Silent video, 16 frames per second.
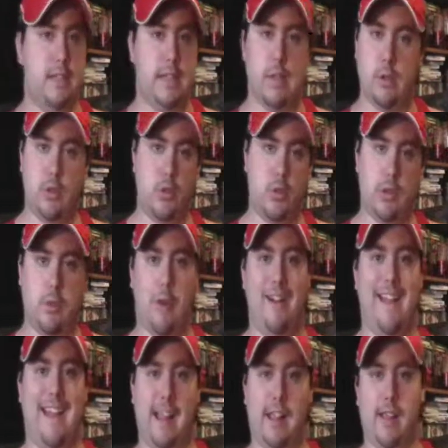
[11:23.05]
see which one's more
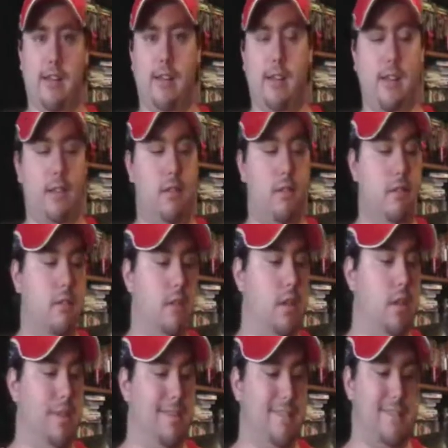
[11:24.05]
accurate,
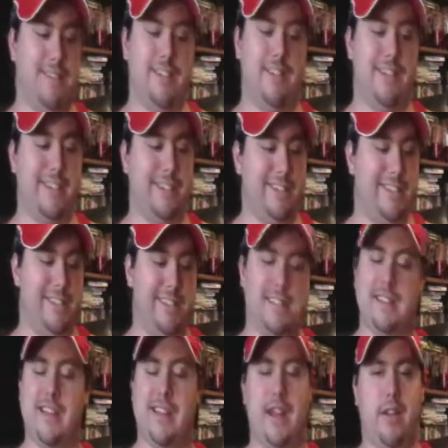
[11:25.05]
certain
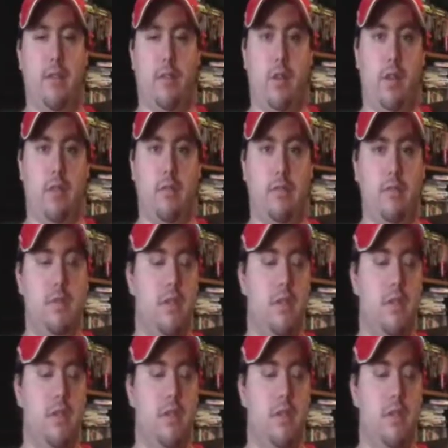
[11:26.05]
distances. I don't know.